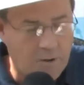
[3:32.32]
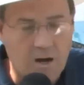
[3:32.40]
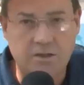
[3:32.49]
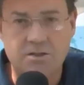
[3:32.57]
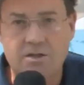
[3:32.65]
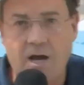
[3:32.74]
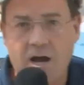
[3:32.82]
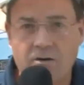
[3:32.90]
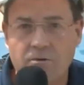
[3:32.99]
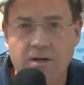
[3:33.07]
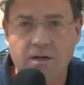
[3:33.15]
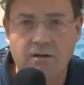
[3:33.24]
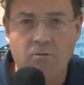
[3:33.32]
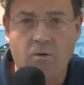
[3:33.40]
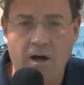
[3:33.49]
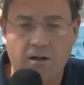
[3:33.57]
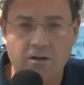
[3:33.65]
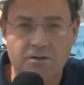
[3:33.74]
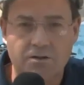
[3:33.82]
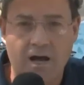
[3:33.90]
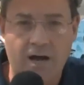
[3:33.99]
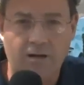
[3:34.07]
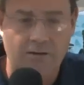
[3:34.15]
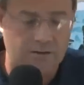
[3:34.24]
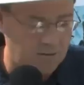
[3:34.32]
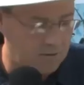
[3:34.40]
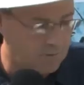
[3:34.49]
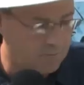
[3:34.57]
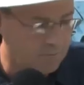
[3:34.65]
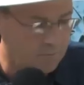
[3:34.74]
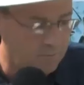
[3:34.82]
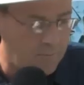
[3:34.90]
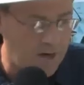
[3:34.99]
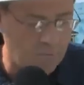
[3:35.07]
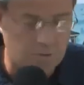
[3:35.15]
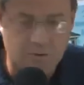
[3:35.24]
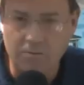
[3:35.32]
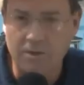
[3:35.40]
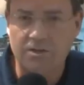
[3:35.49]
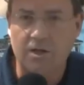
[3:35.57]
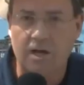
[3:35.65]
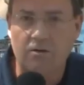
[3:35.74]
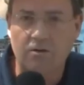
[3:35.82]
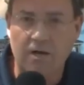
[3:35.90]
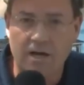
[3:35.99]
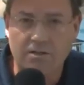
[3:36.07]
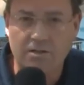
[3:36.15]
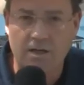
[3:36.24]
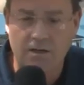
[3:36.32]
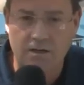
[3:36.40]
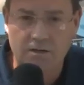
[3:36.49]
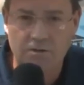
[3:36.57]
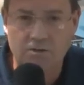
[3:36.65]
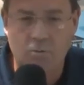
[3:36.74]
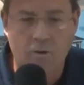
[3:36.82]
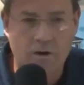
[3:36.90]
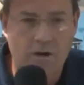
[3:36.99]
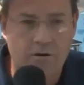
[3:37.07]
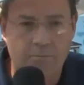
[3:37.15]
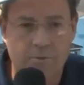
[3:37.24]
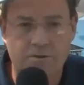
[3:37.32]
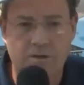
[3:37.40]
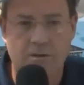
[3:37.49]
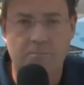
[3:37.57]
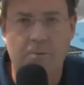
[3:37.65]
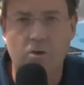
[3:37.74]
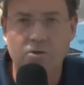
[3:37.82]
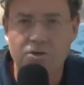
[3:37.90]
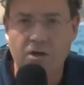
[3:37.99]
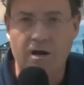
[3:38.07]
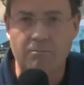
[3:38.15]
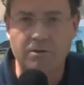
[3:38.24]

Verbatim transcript: polystyrene. While it's not made with recycled content, it is 100% post-job